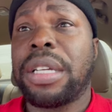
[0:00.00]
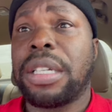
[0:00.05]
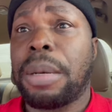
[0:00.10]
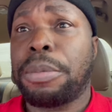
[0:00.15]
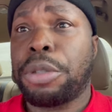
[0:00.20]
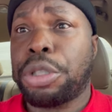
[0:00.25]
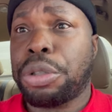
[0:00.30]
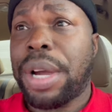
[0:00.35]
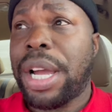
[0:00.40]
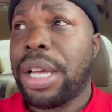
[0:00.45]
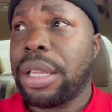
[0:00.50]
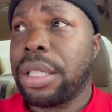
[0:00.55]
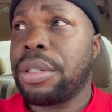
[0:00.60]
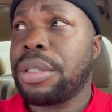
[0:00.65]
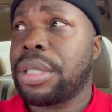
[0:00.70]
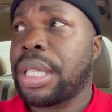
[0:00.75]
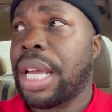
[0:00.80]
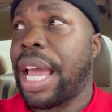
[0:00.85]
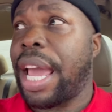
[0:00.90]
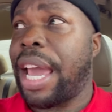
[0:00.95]
up
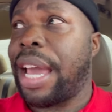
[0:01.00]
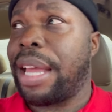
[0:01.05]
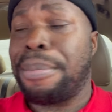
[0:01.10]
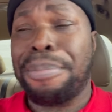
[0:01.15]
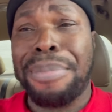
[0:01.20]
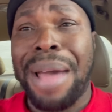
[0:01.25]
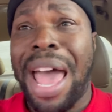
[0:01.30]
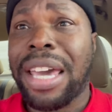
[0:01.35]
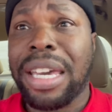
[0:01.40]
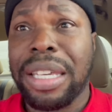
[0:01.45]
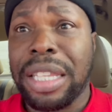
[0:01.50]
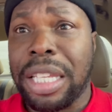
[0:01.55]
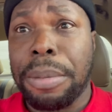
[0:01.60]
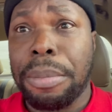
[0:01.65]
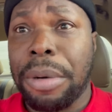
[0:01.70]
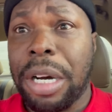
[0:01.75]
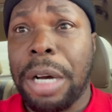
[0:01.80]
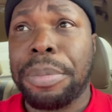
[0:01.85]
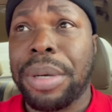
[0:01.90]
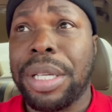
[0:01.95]
trailers and backing them
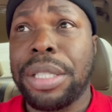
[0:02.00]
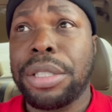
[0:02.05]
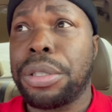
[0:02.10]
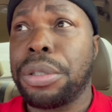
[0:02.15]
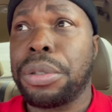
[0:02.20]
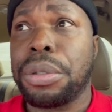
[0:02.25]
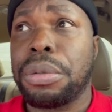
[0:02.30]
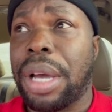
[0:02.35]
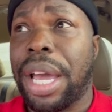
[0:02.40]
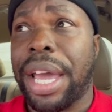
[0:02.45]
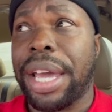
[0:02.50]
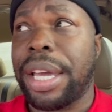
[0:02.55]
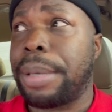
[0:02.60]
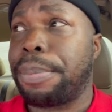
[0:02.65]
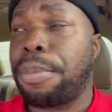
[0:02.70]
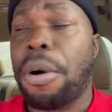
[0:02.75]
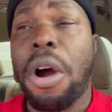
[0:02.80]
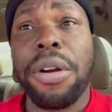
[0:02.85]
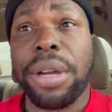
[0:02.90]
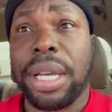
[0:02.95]
up into a
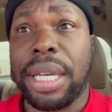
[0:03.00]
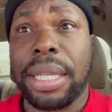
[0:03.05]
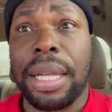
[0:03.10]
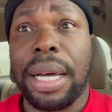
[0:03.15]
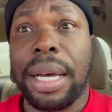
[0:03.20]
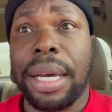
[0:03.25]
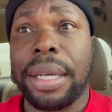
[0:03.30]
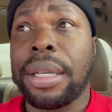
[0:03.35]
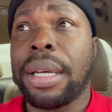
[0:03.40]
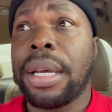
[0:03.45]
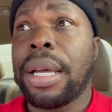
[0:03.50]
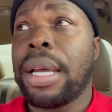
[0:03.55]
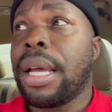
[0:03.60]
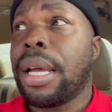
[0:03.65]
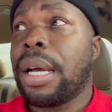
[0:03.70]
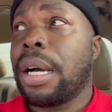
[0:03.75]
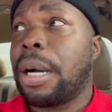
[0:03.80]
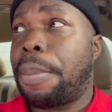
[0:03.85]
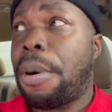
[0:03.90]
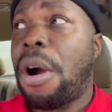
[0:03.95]
parking lot,
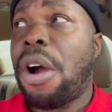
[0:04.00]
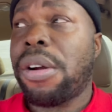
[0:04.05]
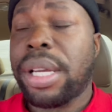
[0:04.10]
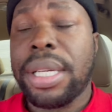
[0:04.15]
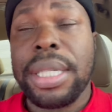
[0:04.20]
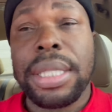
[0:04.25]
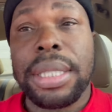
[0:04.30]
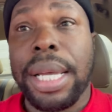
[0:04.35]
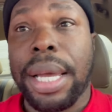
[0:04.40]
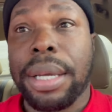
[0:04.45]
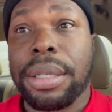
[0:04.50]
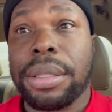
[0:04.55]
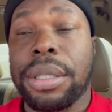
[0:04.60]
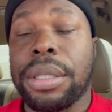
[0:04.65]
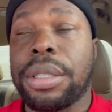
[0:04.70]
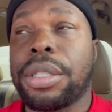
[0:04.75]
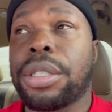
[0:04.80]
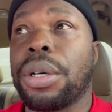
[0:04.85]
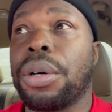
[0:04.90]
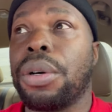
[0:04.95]
a parking section.
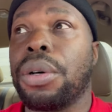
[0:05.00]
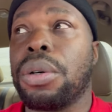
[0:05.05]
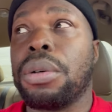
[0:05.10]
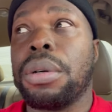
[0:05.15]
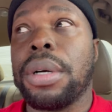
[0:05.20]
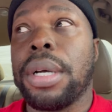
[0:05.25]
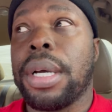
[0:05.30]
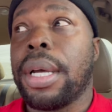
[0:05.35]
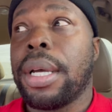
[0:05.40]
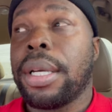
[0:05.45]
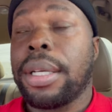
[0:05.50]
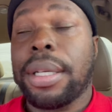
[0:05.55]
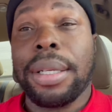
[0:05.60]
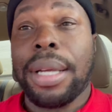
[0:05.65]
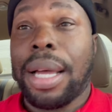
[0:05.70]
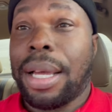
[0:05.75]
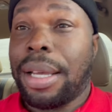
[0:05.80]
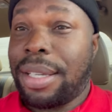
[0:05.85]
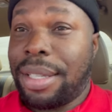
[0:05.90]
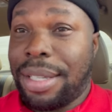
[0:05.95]
So
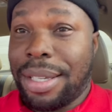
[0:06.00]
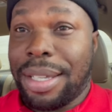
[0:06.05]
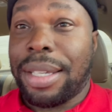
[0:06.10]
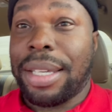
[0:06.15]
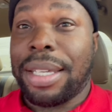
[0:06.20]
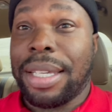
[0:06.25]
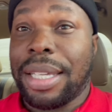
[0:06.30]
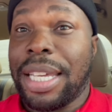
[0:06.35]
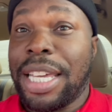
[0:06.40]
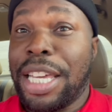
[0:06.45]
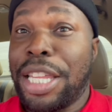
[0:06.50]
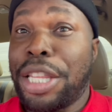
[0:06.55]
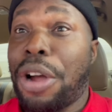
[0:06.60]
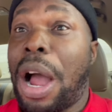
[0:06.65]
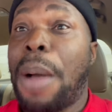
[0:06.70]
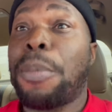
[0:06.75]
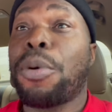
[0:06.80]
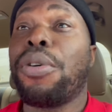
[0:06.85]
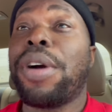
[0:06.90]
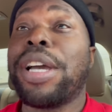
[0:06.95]
either
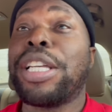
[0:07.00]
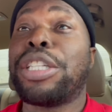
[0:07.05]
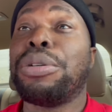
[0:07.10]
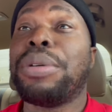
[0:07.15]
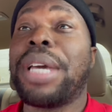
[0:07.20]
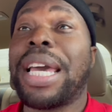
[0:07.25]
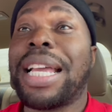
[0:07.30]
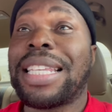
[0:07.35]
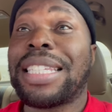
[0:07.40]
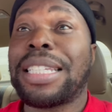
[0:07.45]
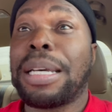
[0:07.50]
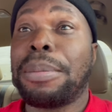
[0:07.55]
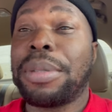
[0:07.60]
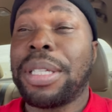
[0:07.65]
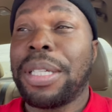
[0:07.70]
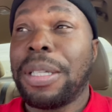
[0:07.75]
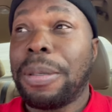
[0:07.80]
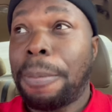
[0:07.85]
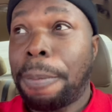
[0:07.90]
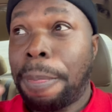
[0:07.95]
I'm going to hit
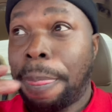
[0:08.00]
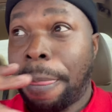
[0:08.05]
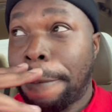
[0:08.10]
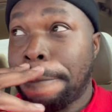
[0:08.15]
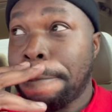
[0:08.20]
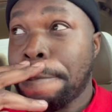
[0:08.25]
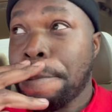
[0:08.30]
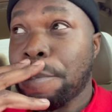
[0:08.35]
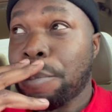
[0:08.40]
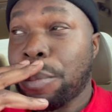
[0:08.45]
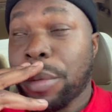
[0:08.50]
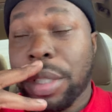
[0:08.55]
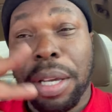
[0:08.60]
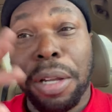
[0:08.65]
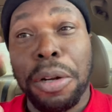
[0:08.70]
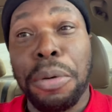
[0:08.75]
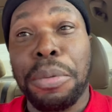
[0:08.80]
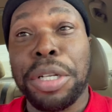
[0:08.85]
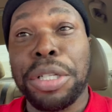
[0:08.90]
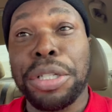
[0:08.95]
something, which I
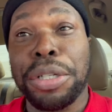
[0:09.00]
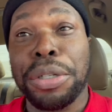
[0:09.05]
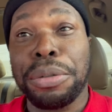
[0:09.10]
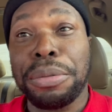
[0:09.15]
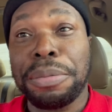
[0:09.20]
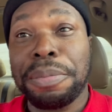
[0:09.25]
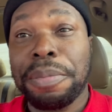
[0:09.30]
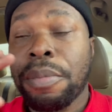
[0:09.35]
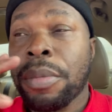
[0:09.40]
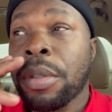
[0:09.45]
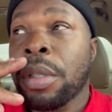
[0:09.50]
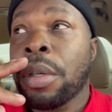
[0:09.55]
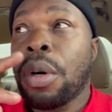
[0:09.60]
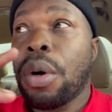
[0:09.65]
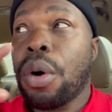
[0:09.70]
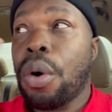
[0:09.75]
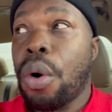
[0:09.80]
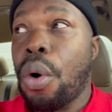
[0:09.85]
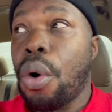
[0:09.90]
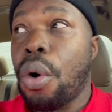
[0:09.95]
don't want to do,
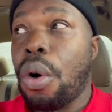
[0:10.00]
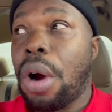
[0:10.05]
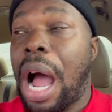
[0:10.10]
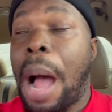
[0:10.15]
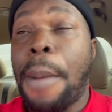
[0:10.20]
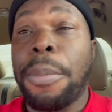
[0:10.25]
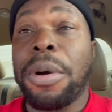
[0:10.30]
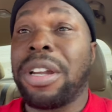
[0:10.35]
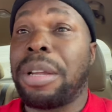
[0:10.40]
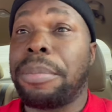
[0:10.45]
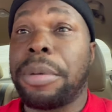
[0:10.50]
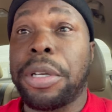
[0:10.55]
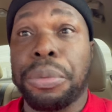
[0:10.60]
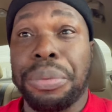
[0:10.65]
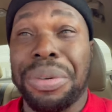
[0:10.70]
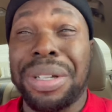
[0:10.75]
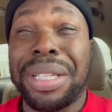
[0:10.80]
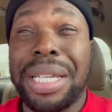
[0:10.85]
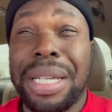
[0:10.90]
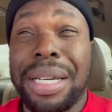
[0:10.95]
or I'm going to be
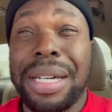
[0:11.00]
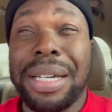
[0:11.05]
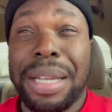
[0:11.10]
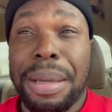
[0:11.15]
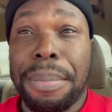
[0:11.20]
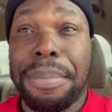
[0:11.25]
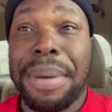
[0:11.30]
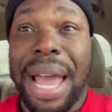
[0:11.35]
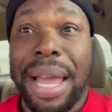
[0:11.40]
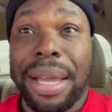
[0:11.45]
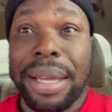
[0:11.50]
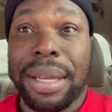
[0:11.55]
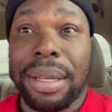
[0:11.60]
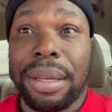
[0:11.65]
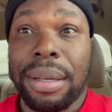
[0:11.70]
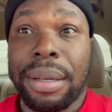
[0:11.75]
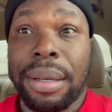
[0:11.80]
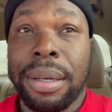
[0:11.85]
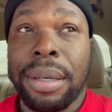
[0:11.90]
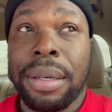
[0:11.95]
really good at backing.
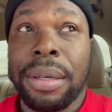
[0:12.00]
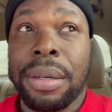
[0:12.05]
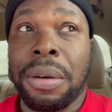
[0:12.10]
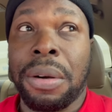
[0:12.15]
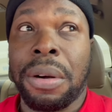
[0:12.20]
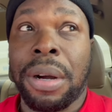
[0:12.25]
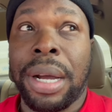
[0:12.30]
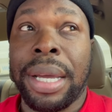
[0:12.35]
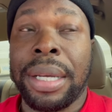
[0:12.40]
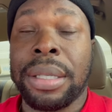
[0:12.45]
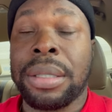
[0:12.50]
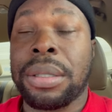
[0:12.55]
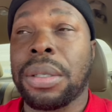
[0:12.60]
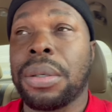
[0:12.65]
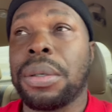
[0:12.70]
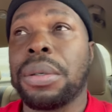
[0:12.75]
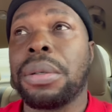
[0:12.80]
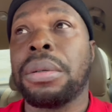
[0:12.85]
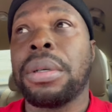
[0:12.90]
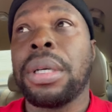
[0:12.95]
All right.
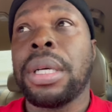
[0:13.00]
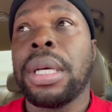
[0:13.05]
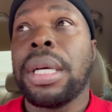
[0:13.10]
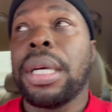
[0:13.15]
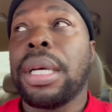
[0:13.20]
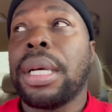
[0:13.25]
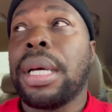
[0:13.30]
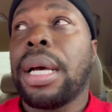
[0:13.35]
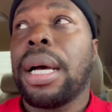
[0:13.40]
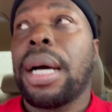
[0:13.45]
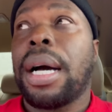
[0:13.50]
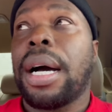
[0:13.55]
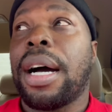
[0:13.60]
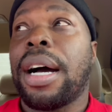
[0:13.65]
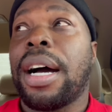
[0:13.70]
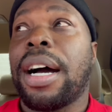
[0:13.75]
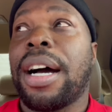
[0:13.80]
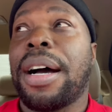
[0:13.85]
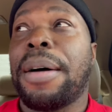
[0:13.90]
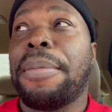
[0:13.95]
So
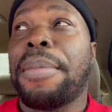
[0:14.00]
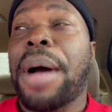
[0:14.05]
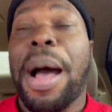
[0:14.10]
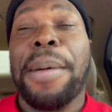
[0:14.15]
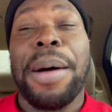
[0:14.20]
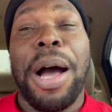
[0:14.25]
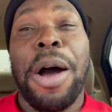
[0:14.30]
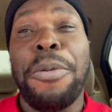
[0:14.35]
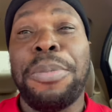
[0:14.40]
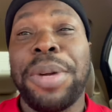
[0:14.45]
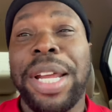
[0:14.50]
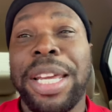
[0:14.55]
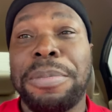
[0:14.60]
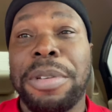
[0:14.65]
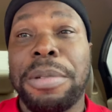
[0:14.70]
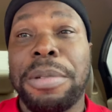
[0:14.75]
I hope it ain't me